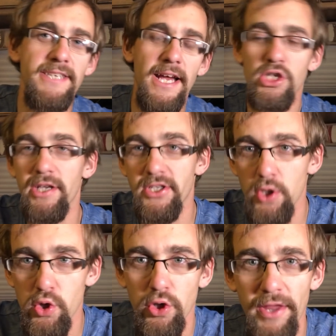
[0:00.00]
It's actually a
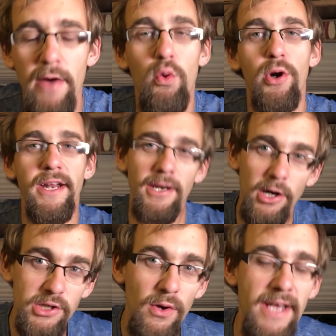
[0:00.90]
social network and it
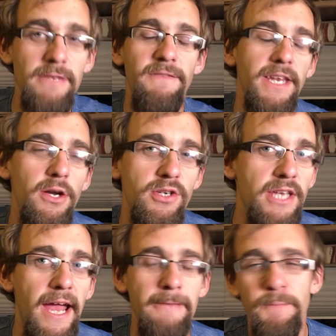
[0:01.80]
also has a video
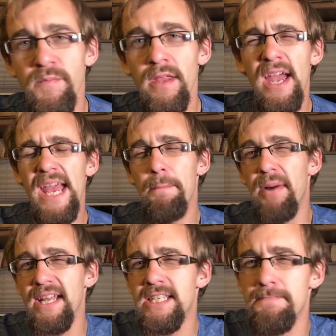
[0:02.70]
site.
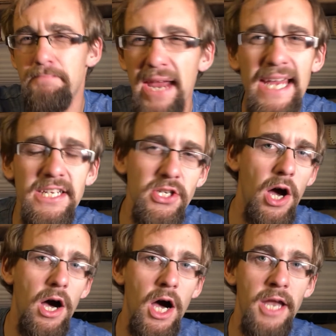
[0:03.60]
But it's based
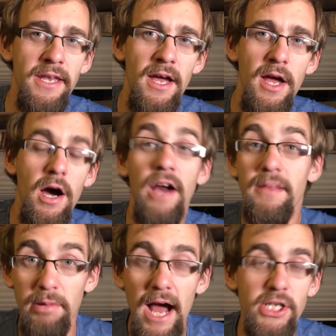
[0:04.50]
on
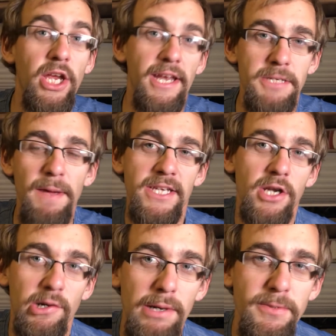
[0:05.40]
the blockchain. It's based
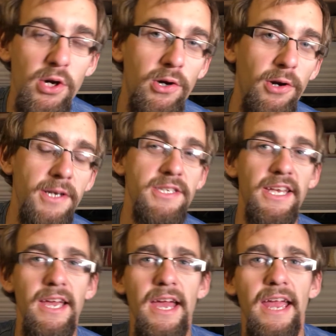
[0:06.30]
on
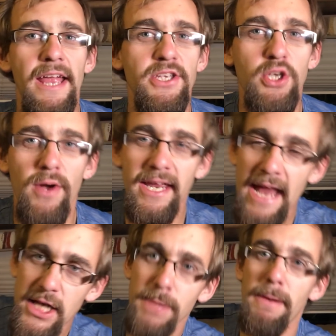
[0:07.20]
cryptocurrency. And so it can
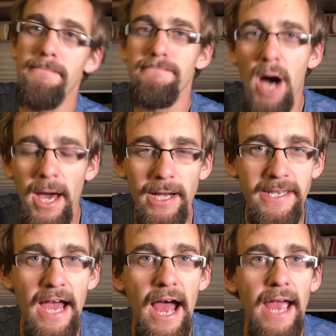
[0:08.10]
actually be
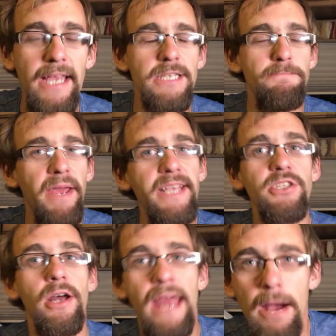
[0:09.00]
monetized
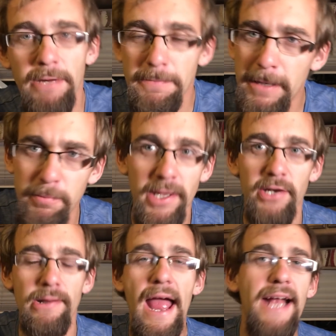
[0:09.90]
based on how many people
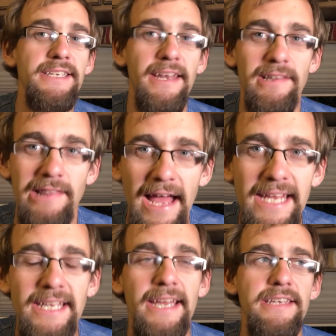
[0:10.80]
interact and
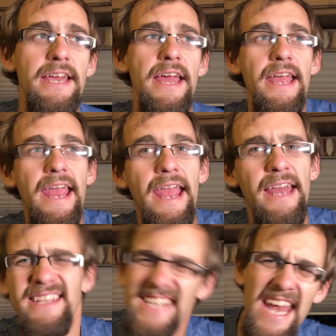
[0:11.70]
like it.
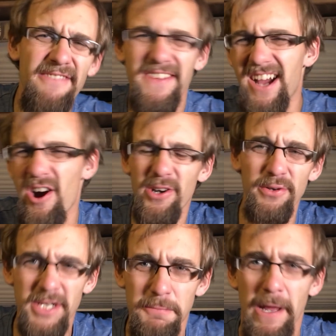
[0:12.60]
And it's kind of hard
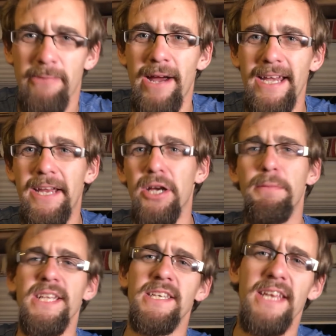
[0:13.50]
to explain right here,
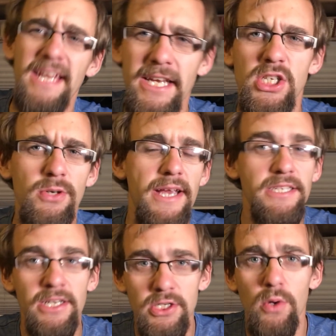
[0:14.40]
but it's an
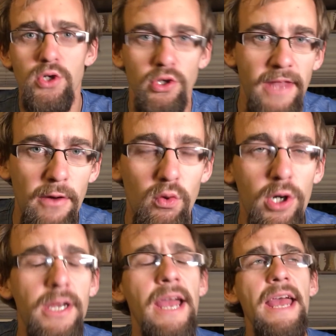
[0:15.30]
interesting social
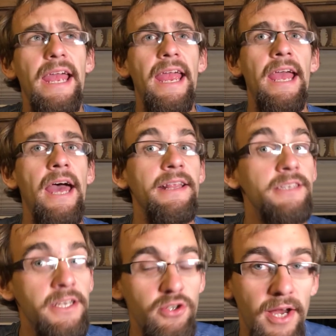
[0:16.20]
network and
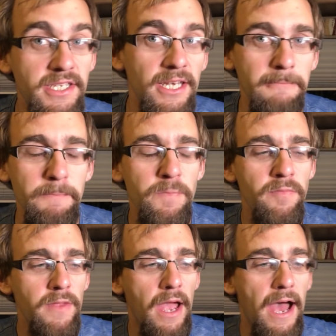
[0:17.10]
it's an interesting
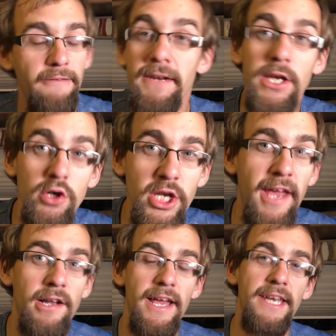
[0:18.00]
video
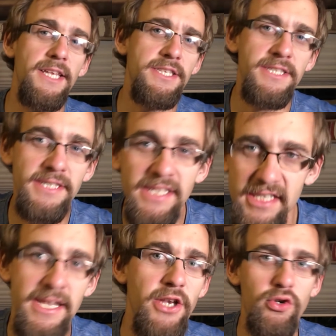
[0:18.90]
channel, and it's
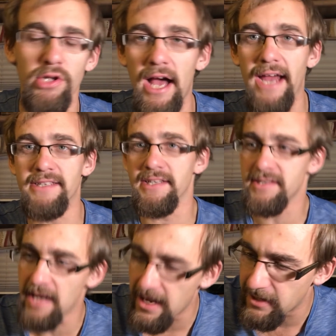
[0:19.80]
decentralized.
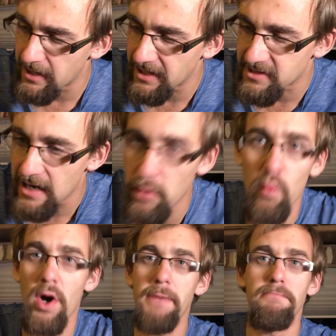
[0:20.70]
It's not
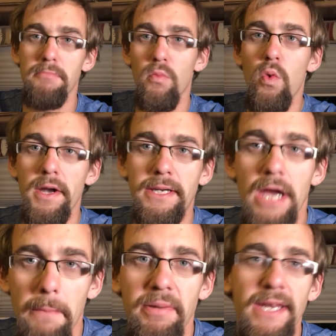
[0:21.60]
one
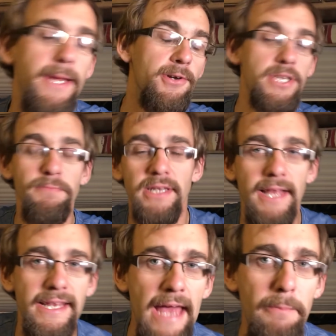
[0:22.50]
company or something
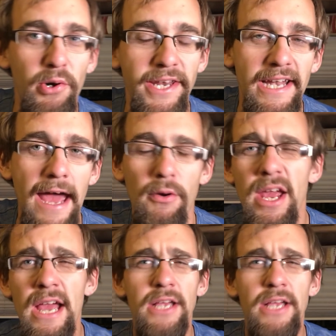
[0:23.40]
like that putting it out.